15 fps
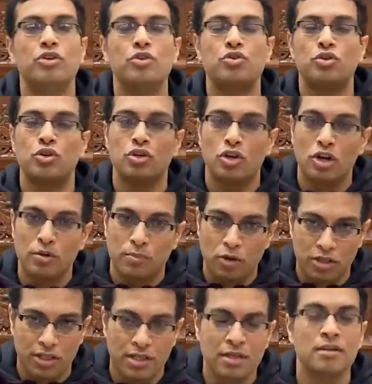you should not
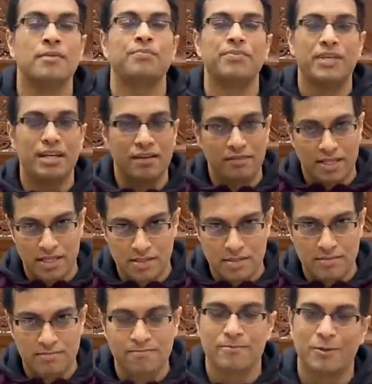bother invest.